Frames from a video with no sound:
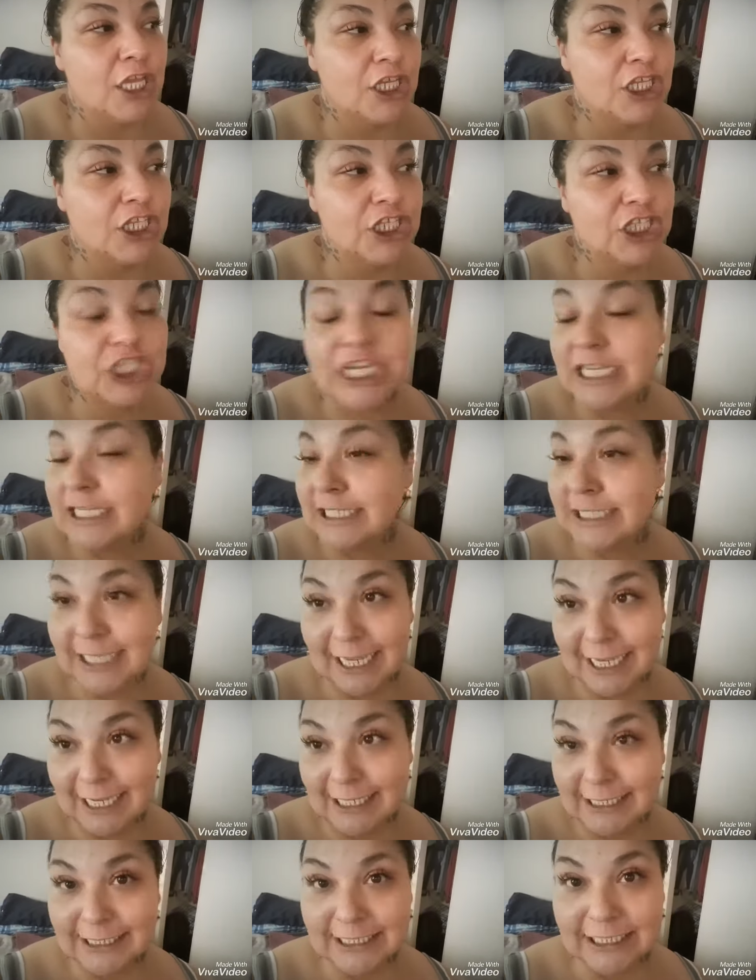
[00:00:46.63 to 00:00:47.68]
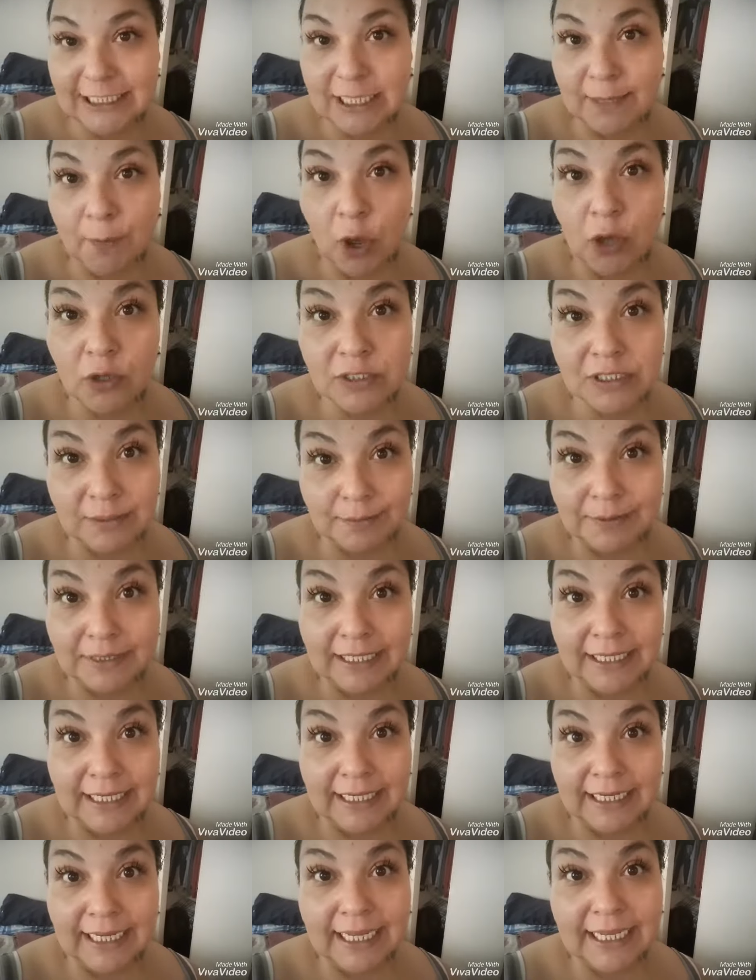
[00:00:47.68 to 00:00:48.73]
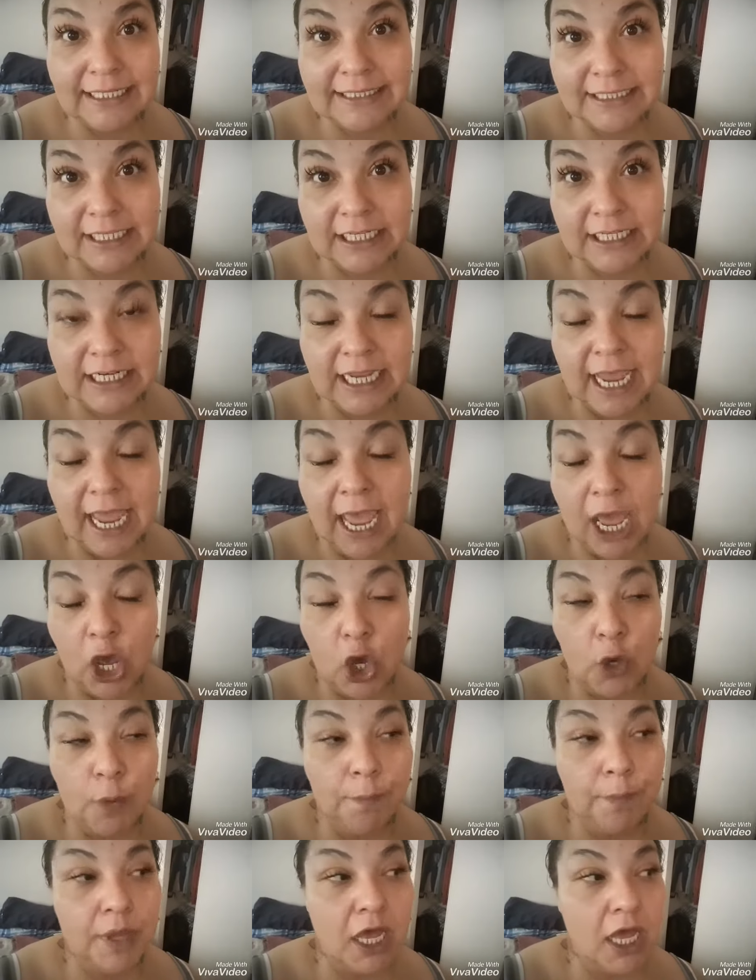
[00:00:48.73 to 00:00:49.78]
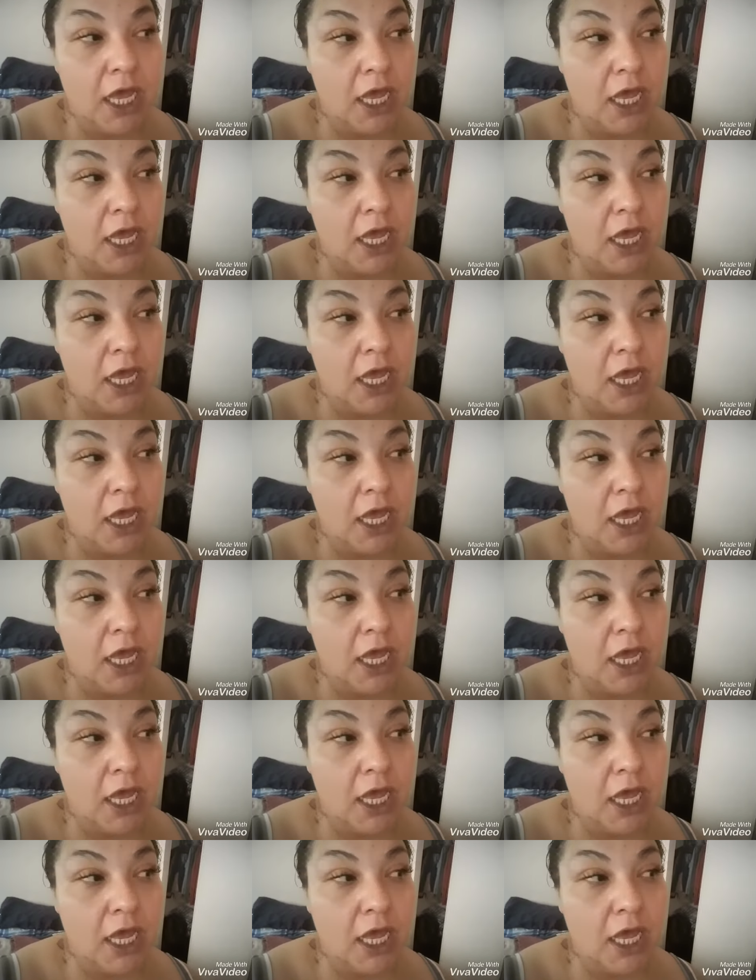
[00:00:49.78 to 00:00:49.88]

She says supposedly it's gonna help